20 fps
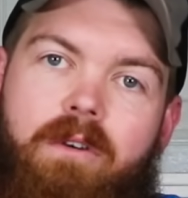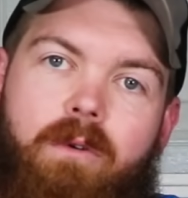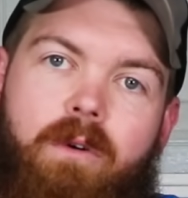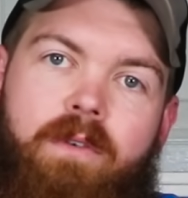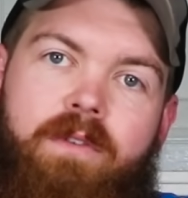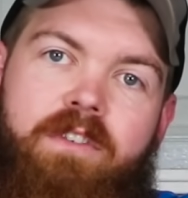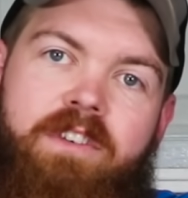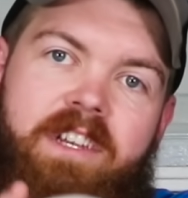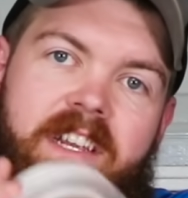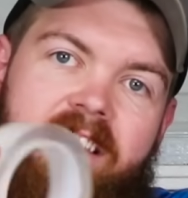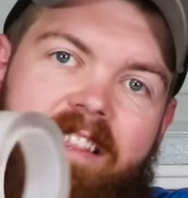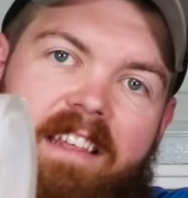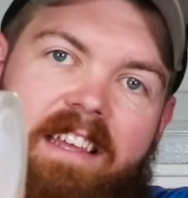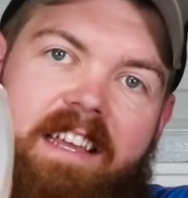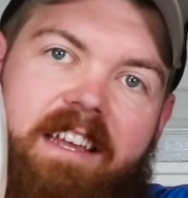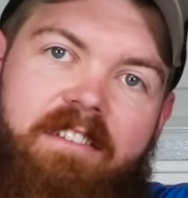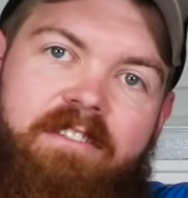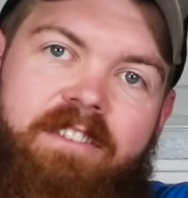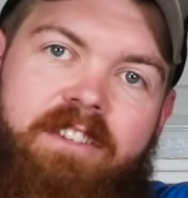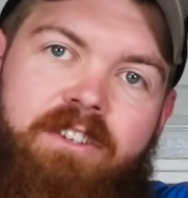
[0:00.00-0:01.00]
Or if there's
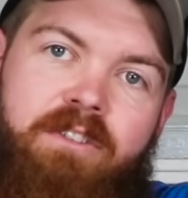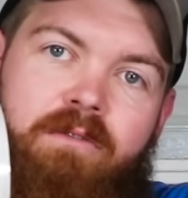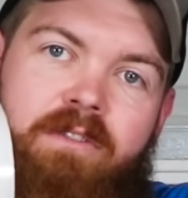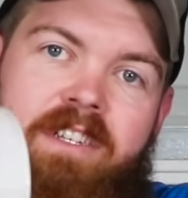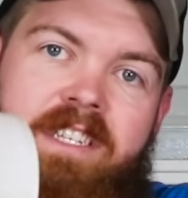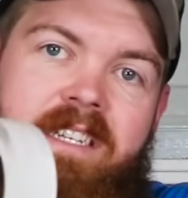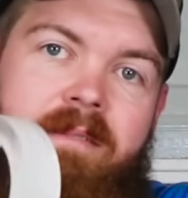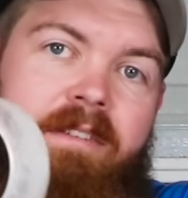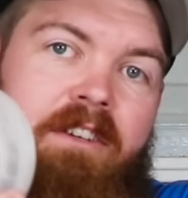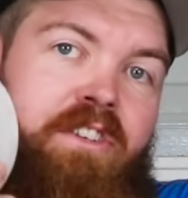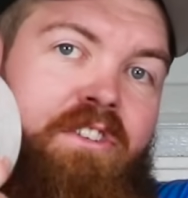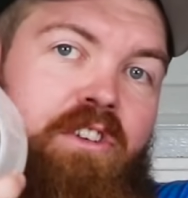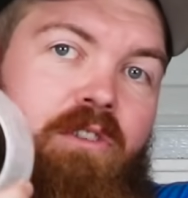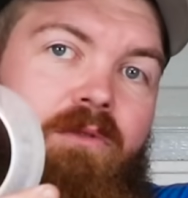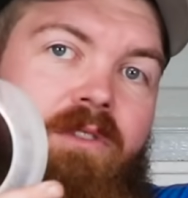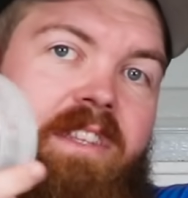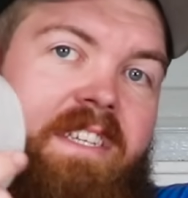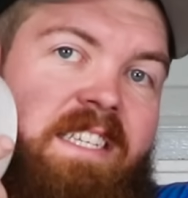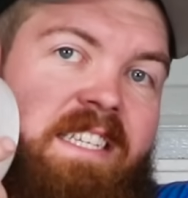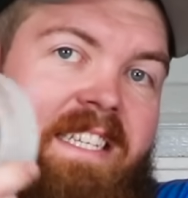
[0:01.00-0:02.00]
anything else that you want to see me do
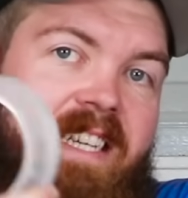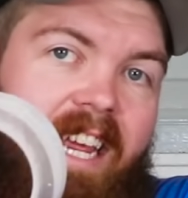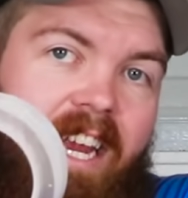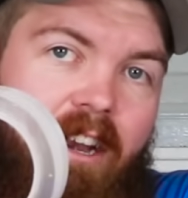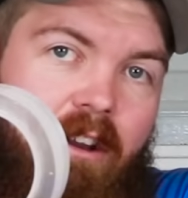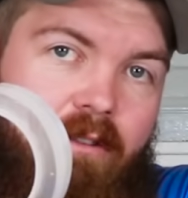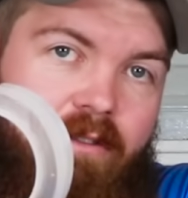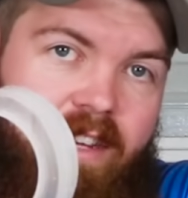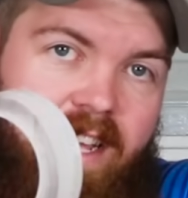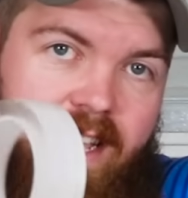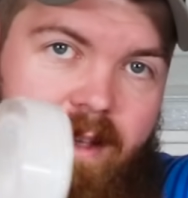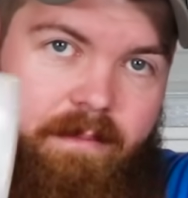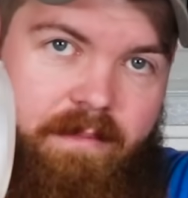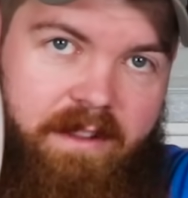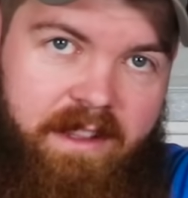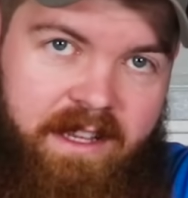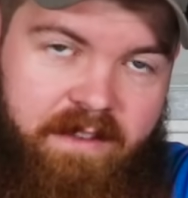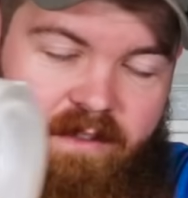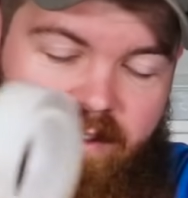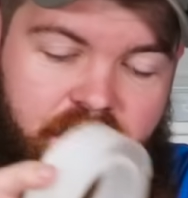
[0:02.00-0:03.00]
with this Nano Tape,
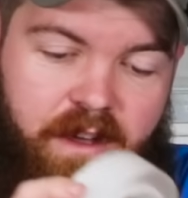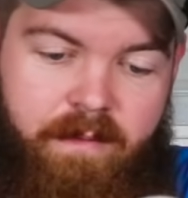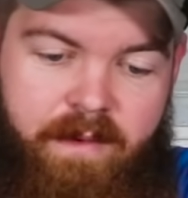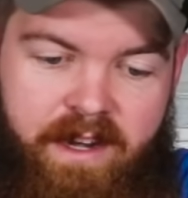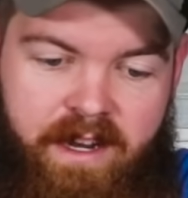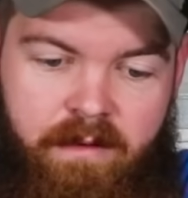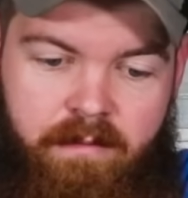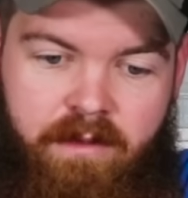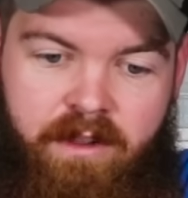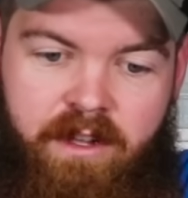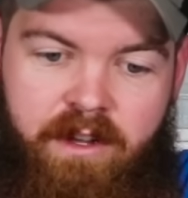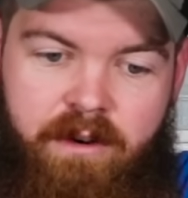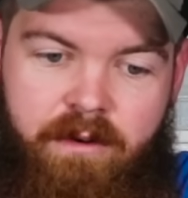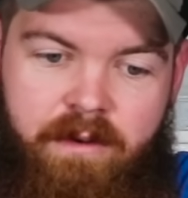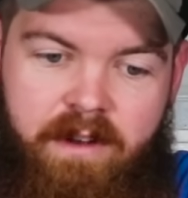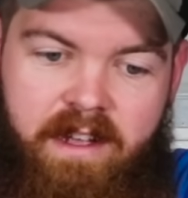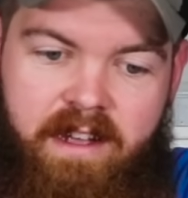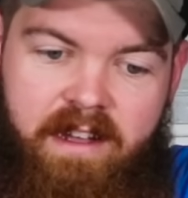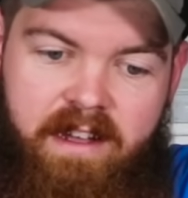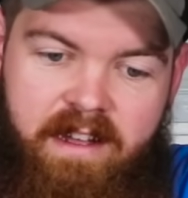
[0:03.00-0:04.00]
leave a comment down
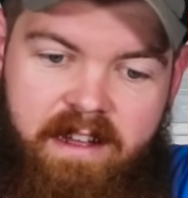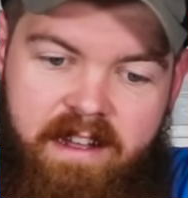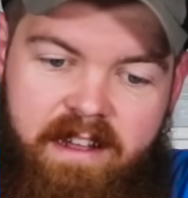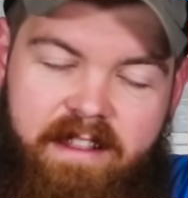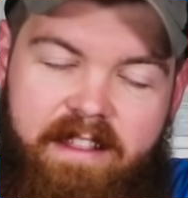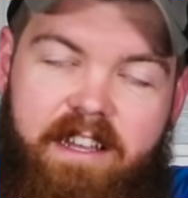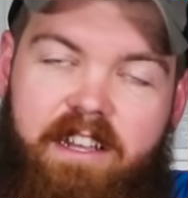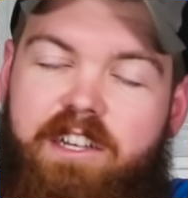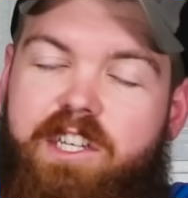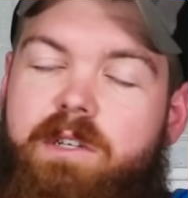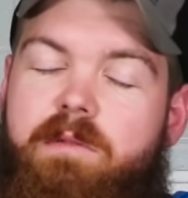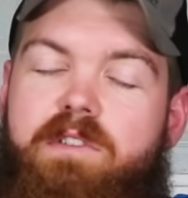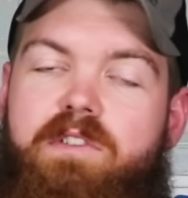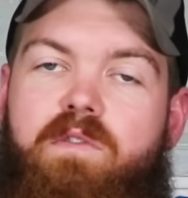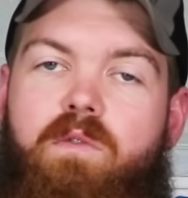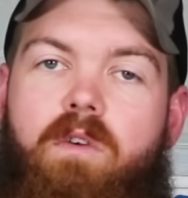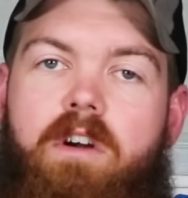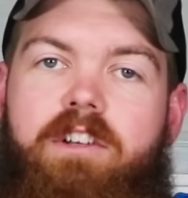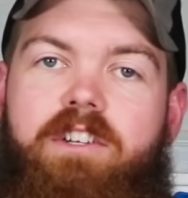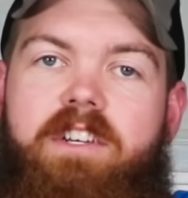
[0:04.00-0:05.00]
below. Thank you so much
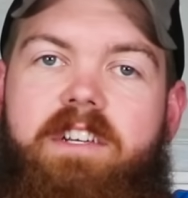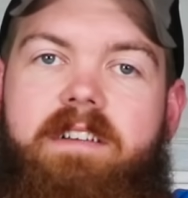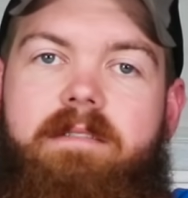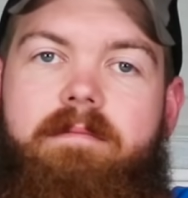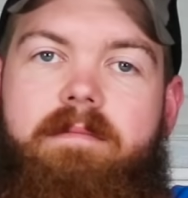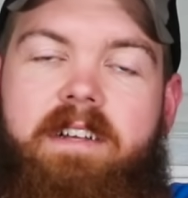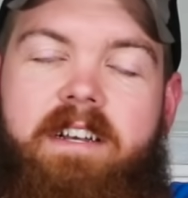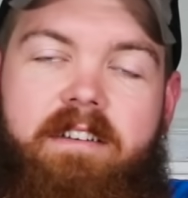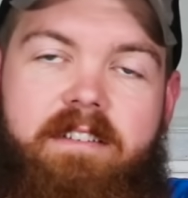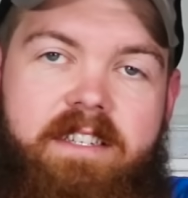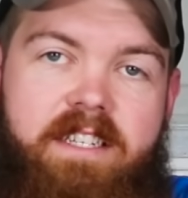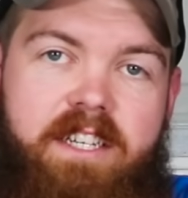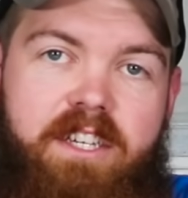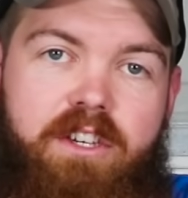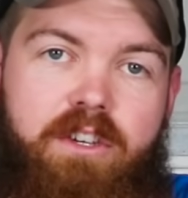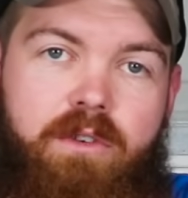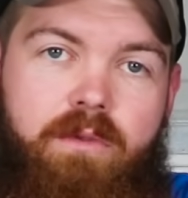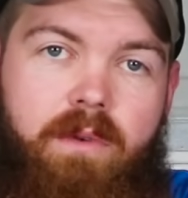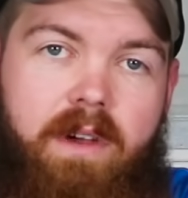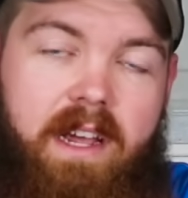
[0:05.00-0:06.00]
for watching, and I'll see
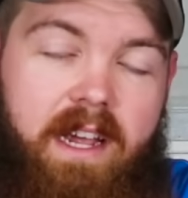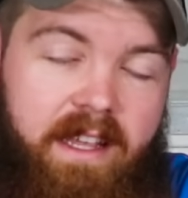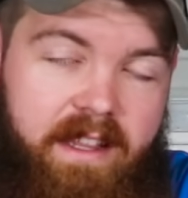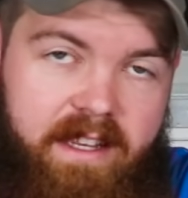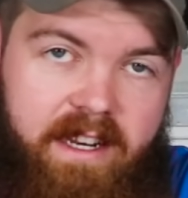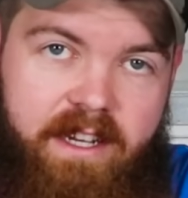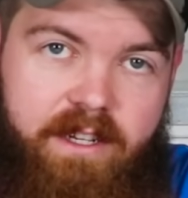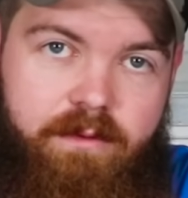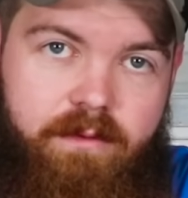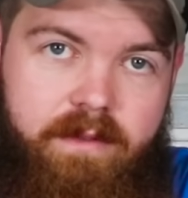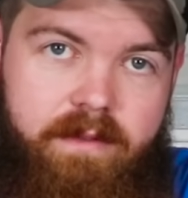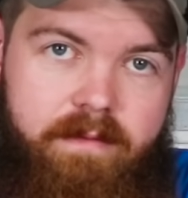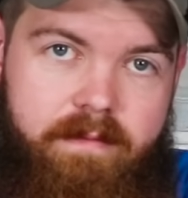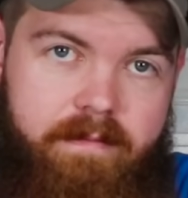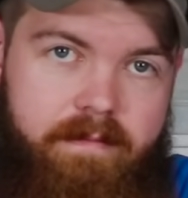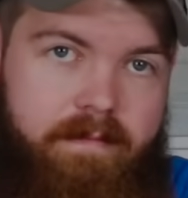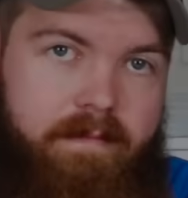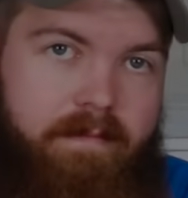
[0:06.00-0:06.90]
you in the next one.